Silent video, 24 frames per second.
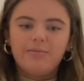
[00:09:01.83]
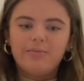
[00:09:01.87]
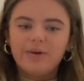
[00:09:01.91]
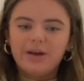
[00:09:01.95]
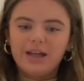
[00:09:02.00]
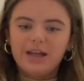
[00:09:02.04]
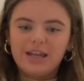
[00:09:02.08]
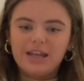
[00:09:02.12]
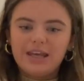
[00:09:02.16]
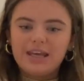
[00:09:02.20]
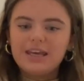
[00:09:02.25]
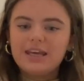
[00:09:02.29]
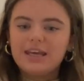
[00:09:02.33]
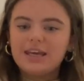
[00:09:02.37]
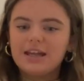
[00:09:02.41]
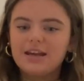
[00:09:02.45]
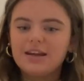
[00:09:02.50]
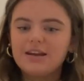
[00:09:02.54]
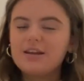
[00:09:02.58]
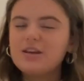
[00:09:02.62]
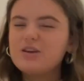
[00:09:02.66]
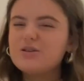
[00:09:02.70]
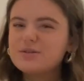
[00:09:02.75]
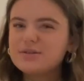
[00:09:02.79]
but he
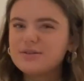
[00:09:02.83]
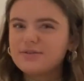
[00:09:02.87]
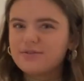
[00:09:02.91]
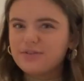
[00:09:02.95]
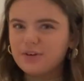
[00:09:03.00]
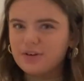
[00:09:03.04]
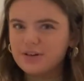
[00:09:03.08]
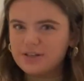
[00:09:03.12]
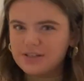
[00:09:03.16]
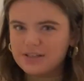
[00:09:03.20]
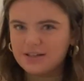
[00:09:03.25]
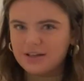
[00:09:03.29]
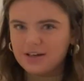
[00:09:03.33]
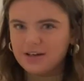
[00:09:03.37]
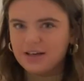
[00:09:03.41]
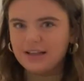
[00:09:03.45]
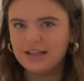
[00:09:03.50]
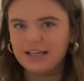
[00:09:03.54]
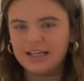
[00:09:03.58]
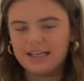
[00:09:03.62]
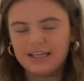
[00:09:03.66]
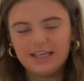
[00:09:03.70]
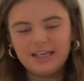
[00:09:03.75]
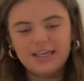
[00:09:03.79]
can use it for his good.
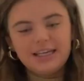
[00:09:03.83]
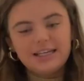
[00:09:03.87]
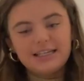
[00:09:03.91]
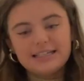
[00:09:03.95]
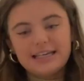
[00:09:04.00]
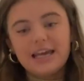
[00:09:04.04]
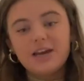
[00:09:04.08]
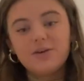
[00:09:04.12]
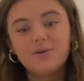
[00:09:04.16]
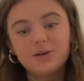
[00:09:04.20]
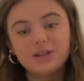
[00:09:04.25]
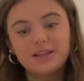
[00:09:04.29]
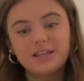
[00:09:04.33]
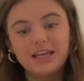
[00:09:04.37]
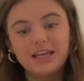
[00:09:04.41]
Like he can take what